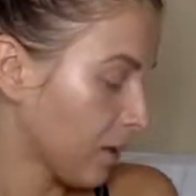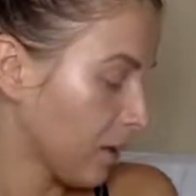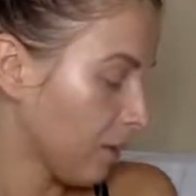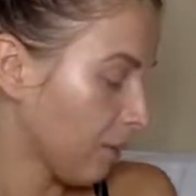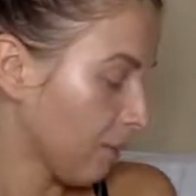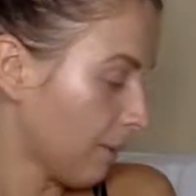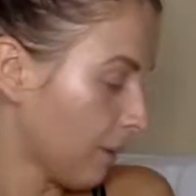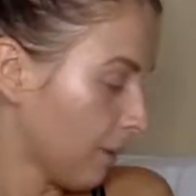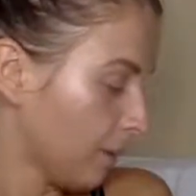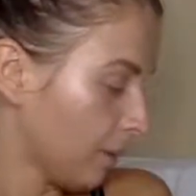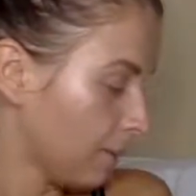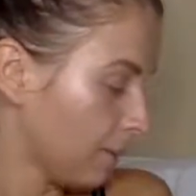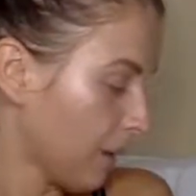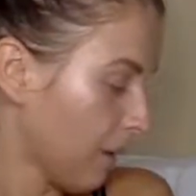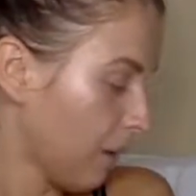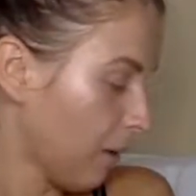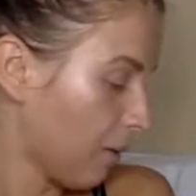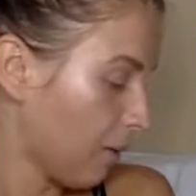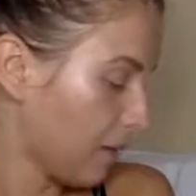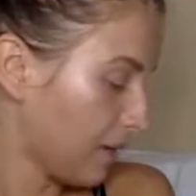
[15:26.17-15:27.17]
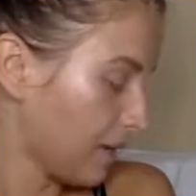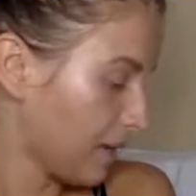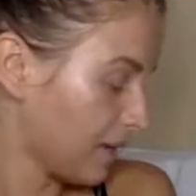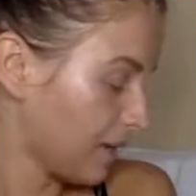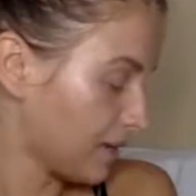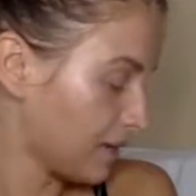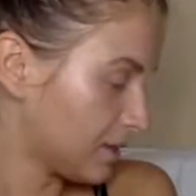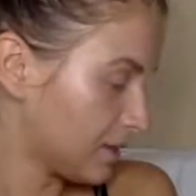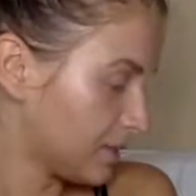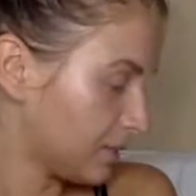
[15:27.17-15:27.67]
my only problem
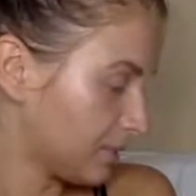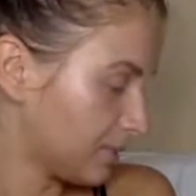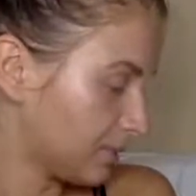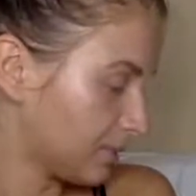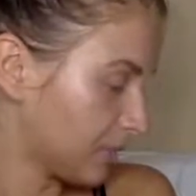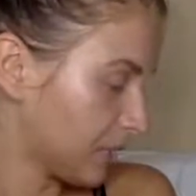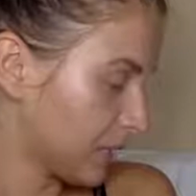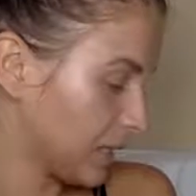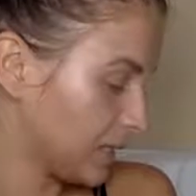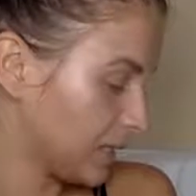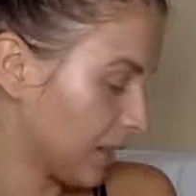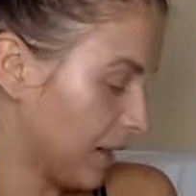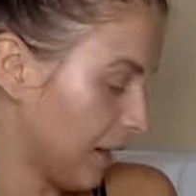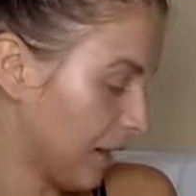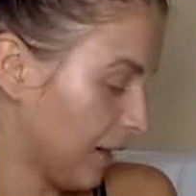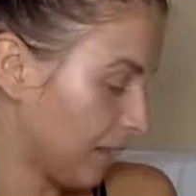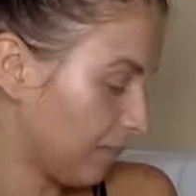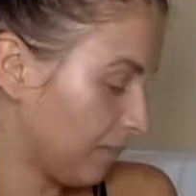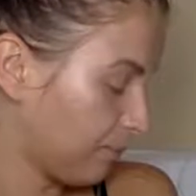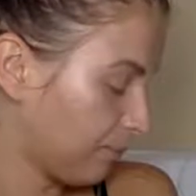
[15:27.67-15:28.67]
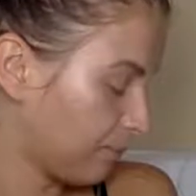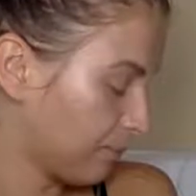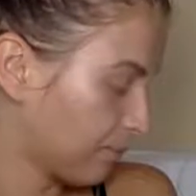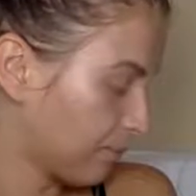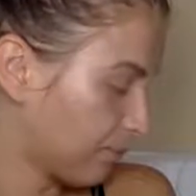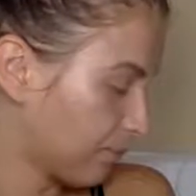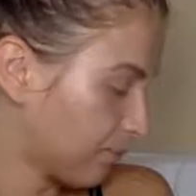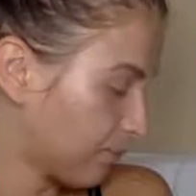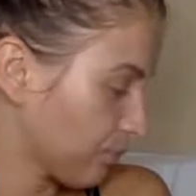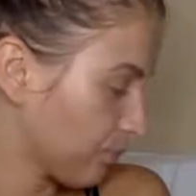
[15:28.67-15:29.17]
is that
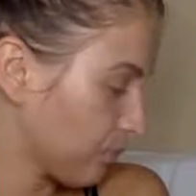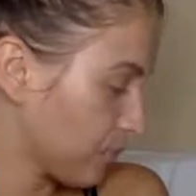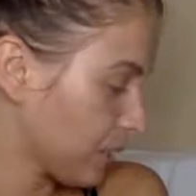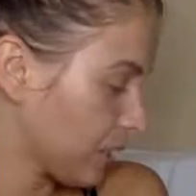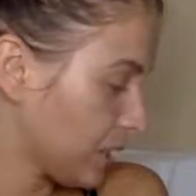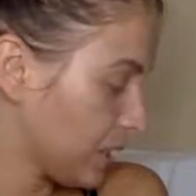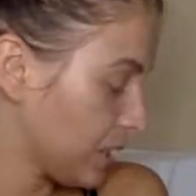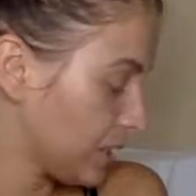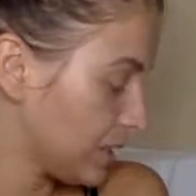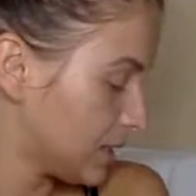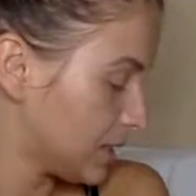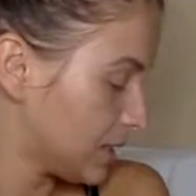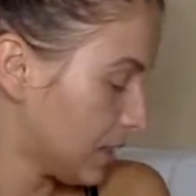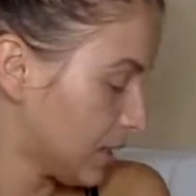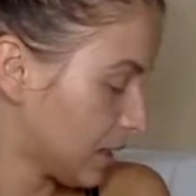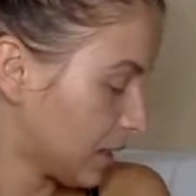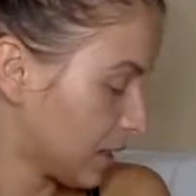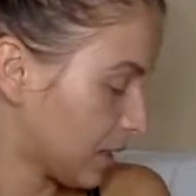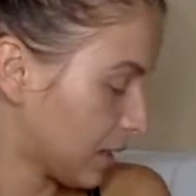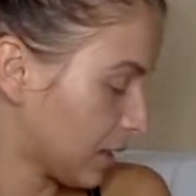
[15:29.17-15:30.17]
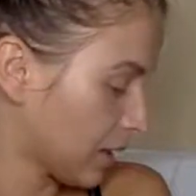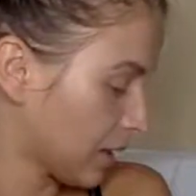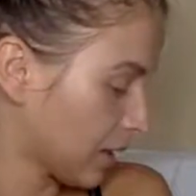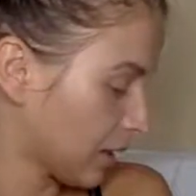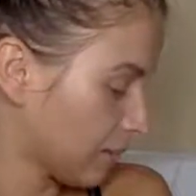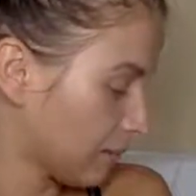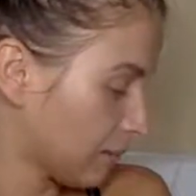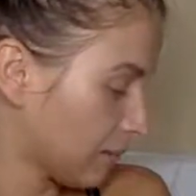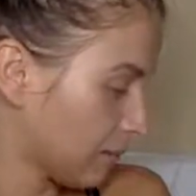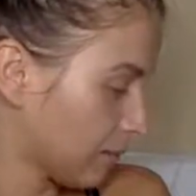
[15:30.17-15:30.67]
this
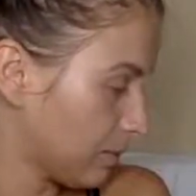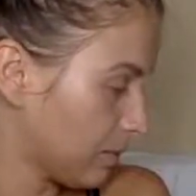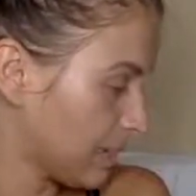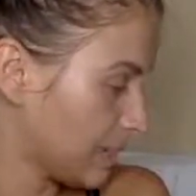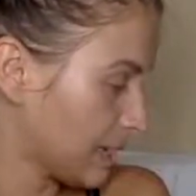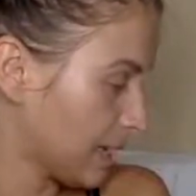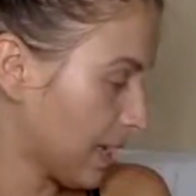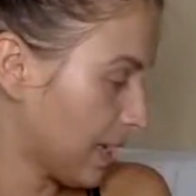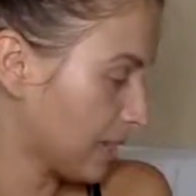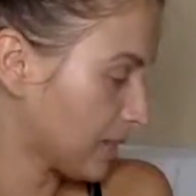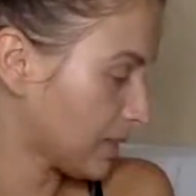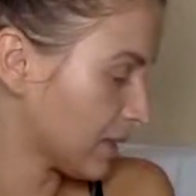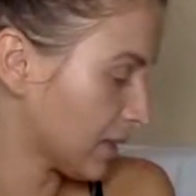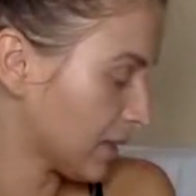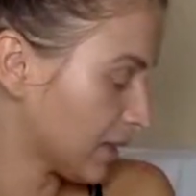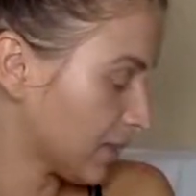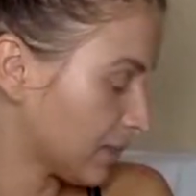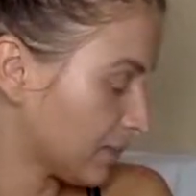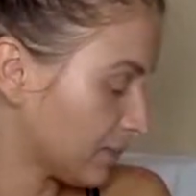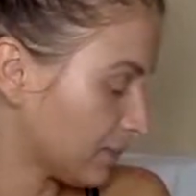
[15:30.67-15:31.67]
year, besides like